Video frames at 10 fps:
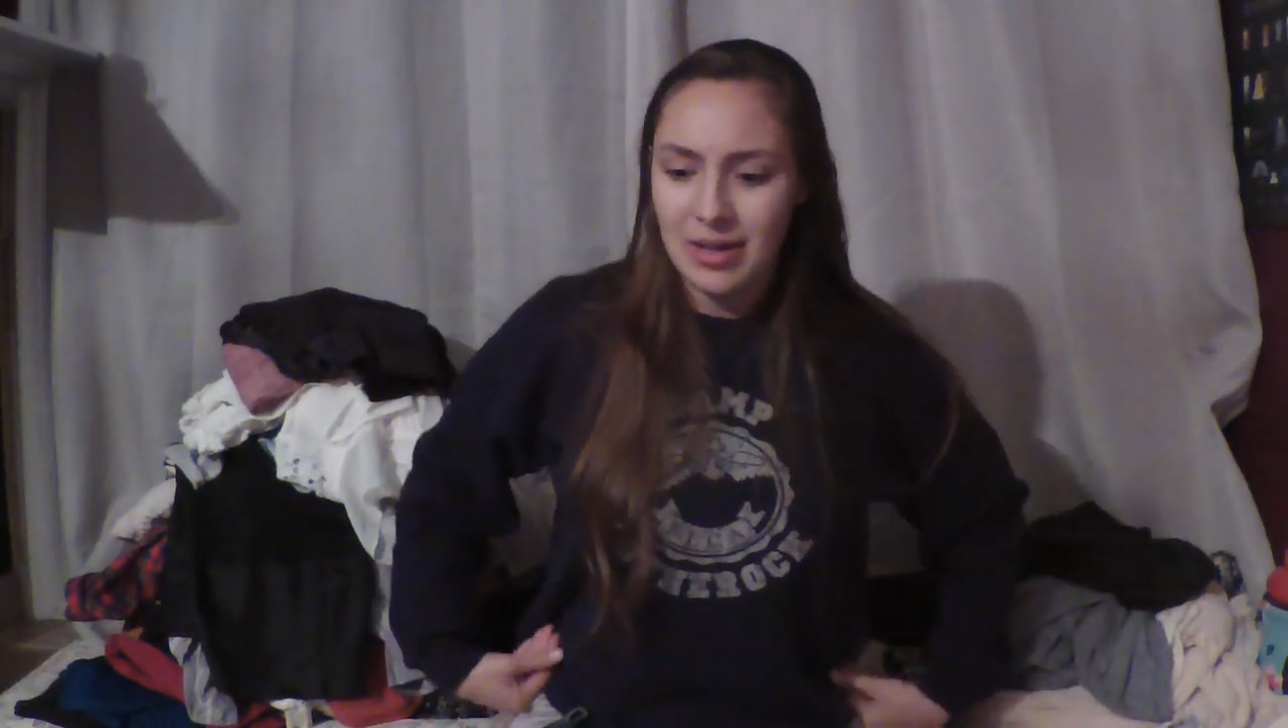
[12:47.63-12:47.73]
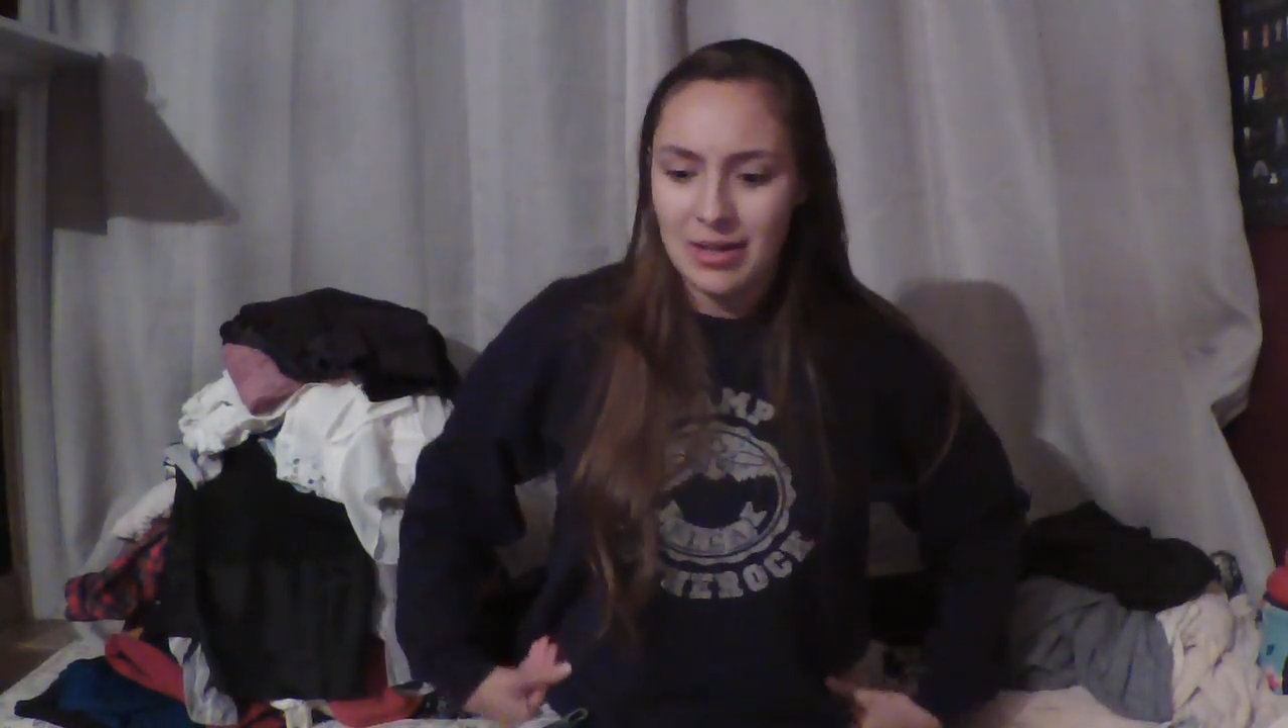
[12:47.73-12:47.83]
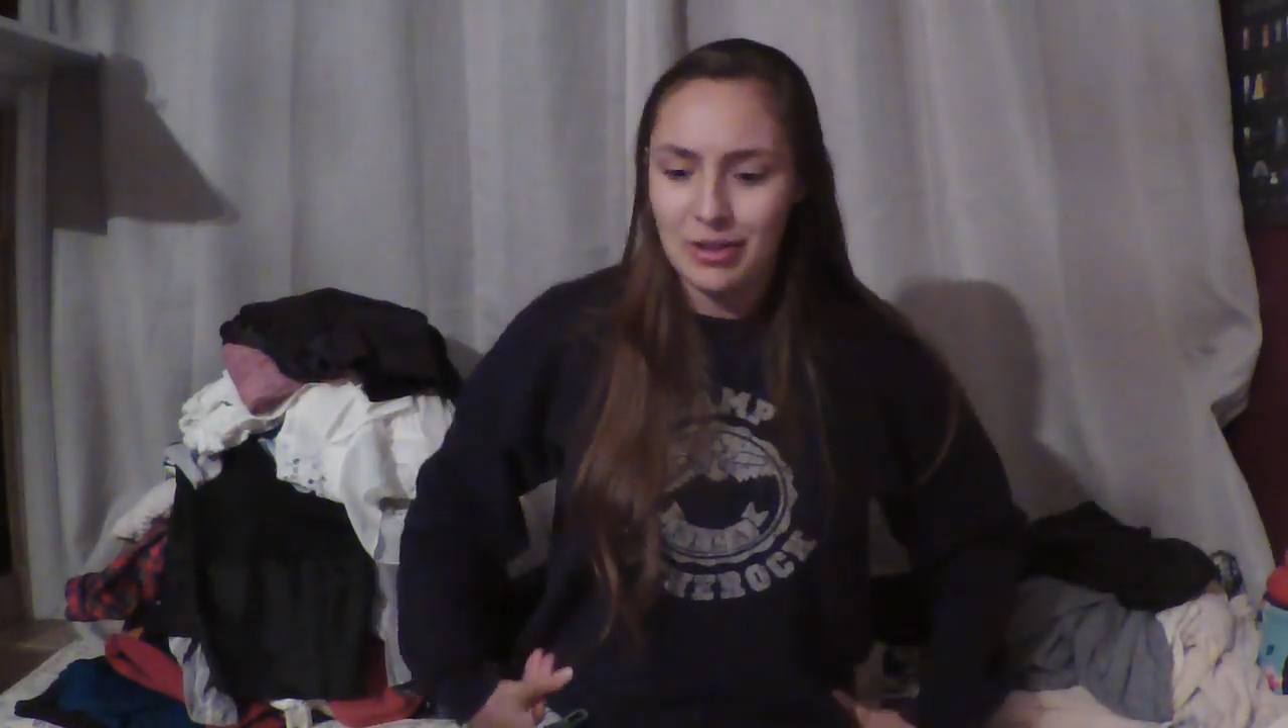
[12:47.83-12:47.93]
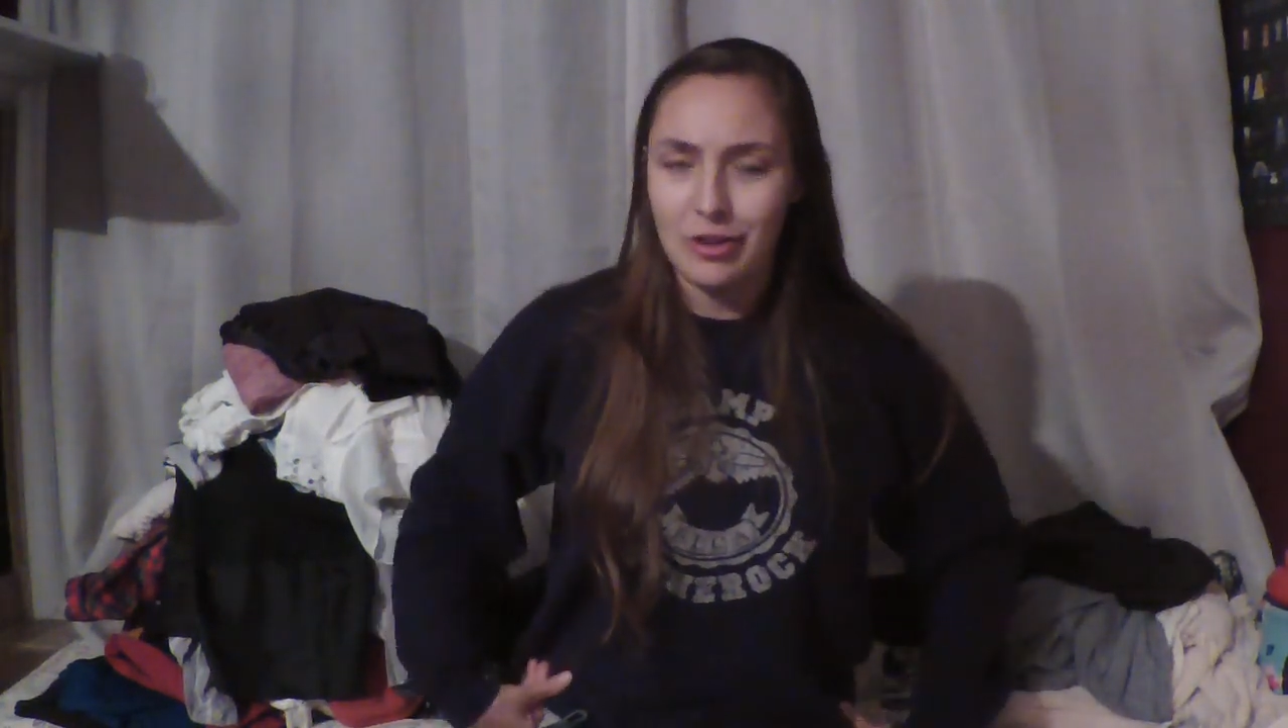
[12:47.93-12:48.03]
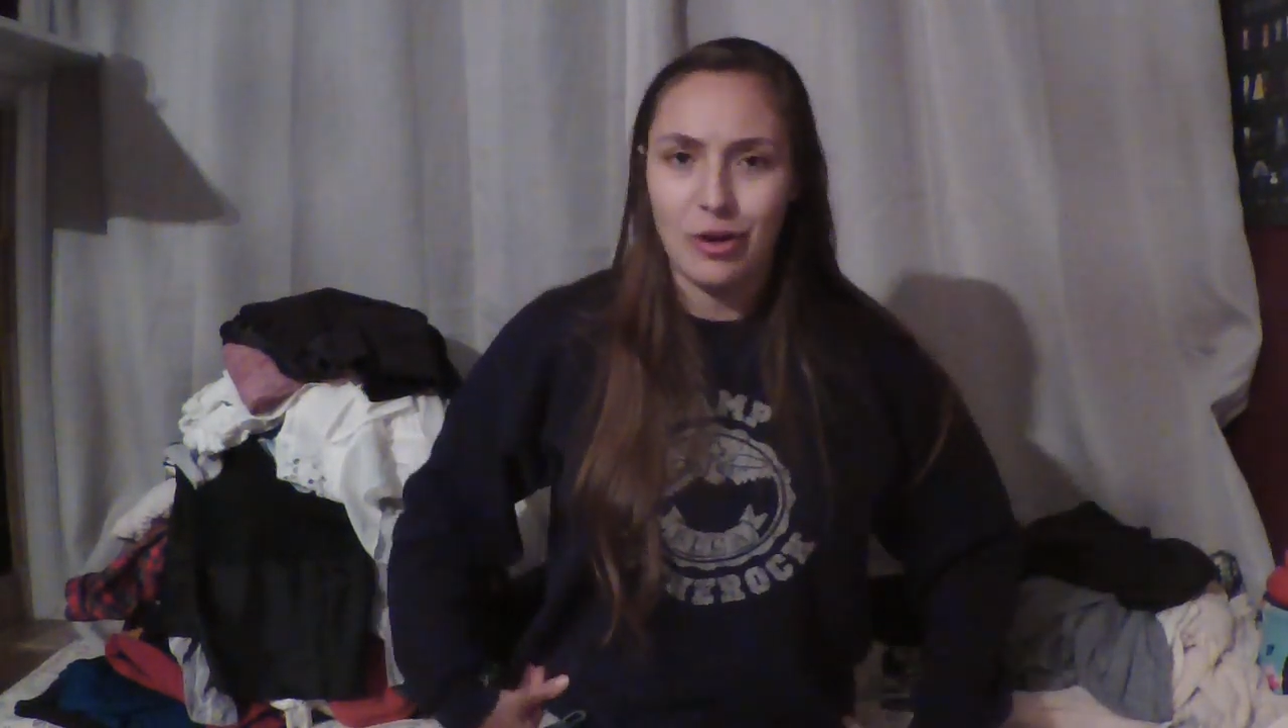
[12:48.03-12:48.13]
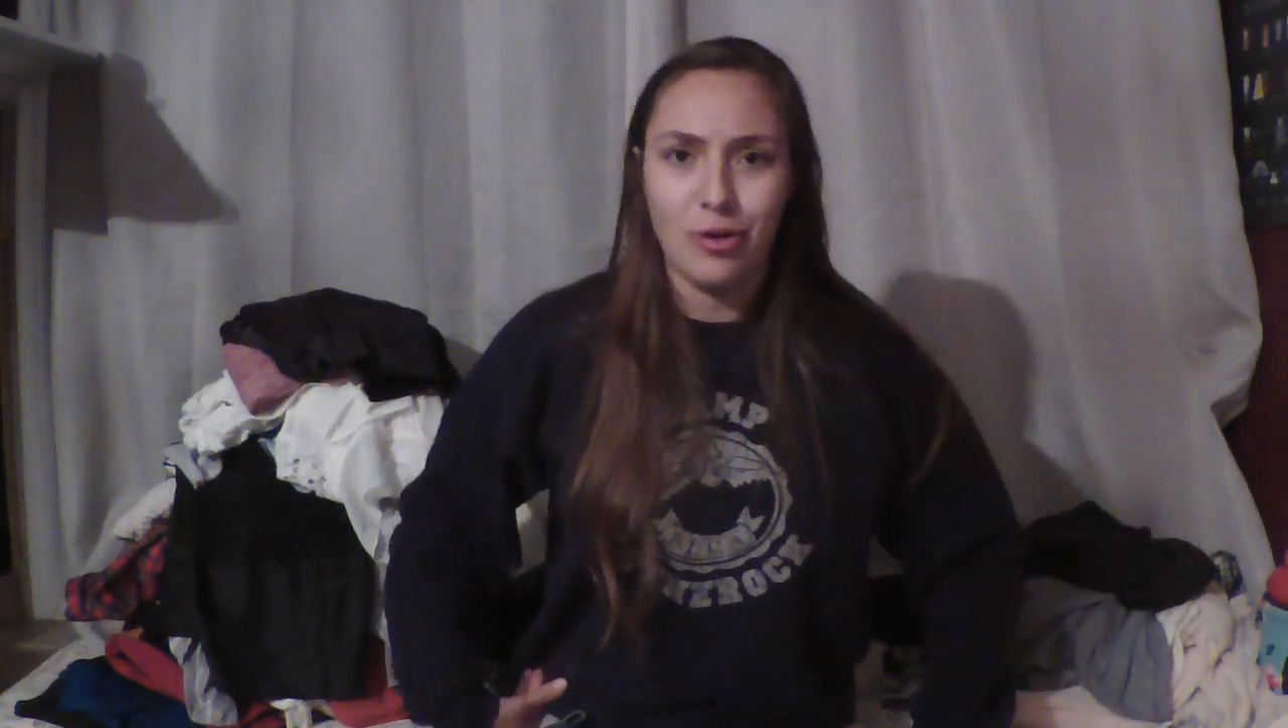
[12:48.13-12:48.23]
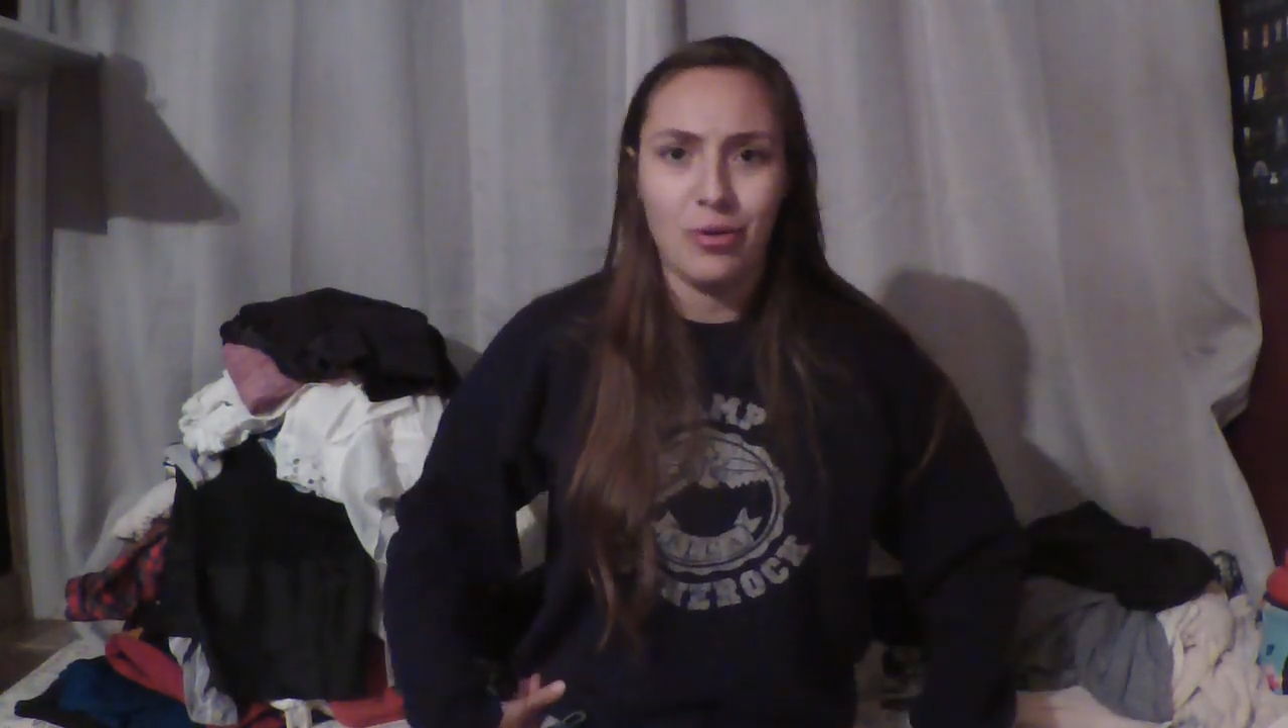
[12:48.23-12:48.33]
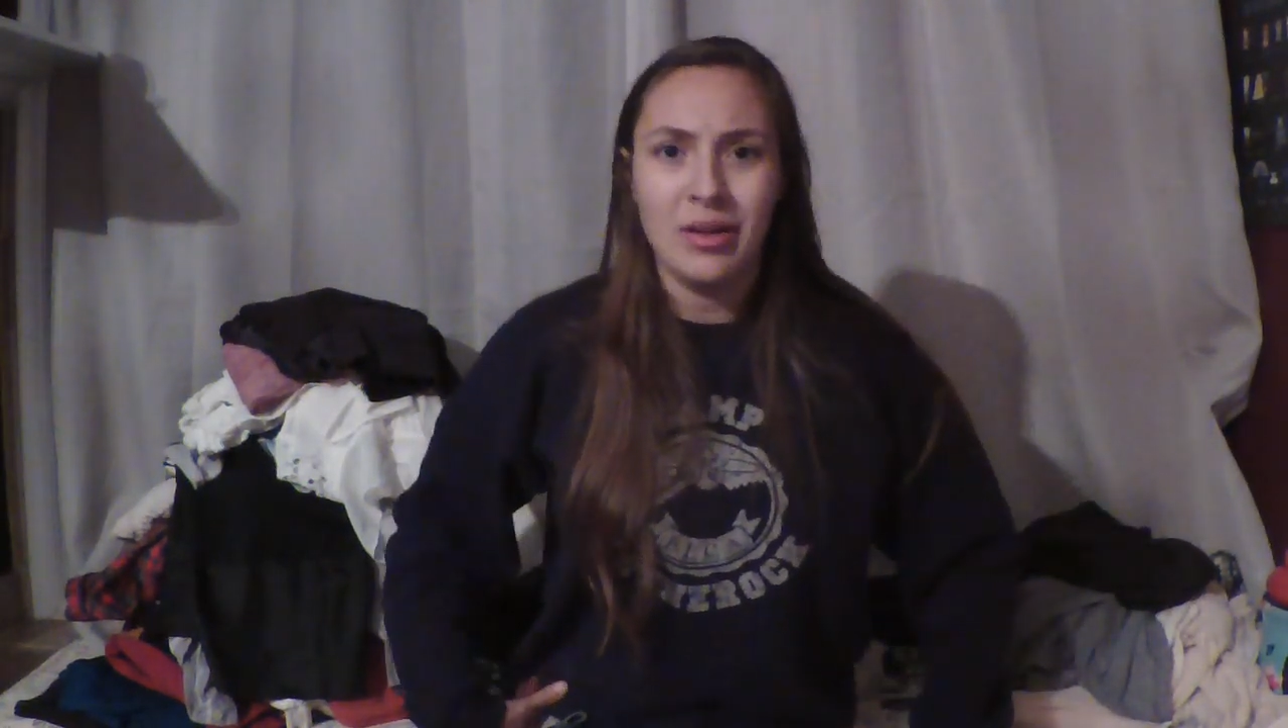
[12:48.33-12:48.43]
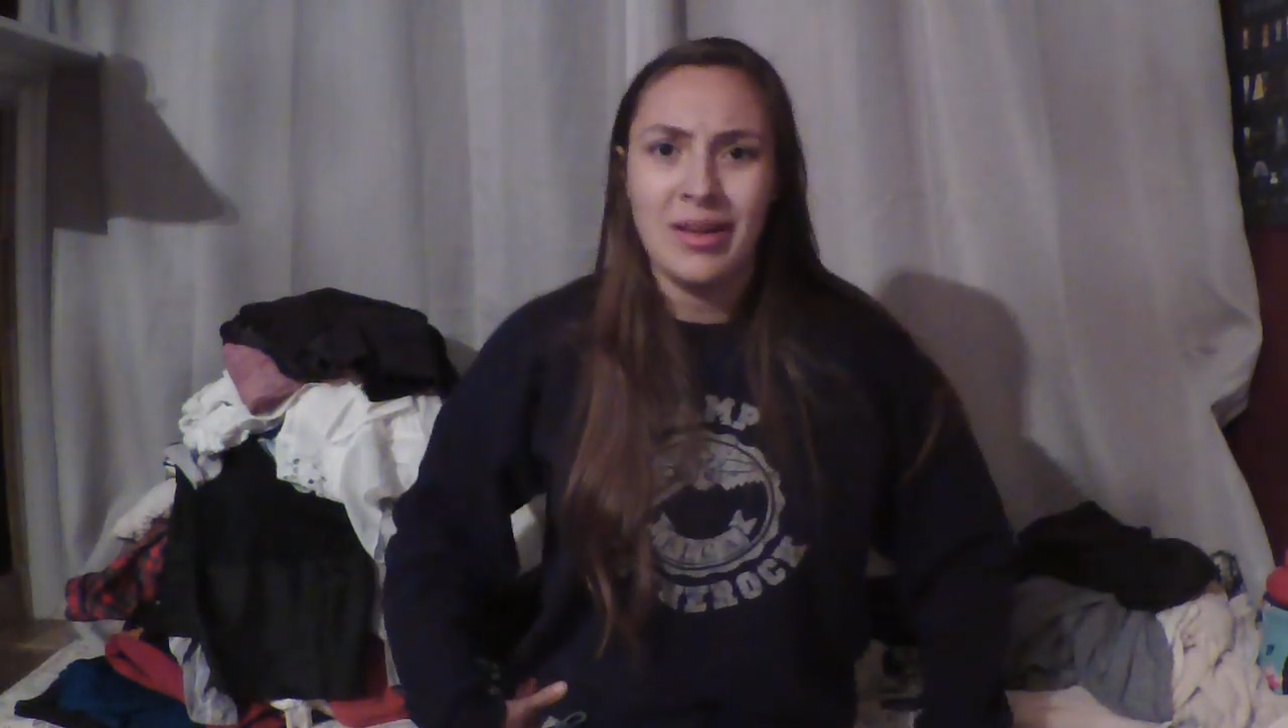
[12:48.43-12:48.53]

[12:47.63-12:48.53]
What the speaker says: you know,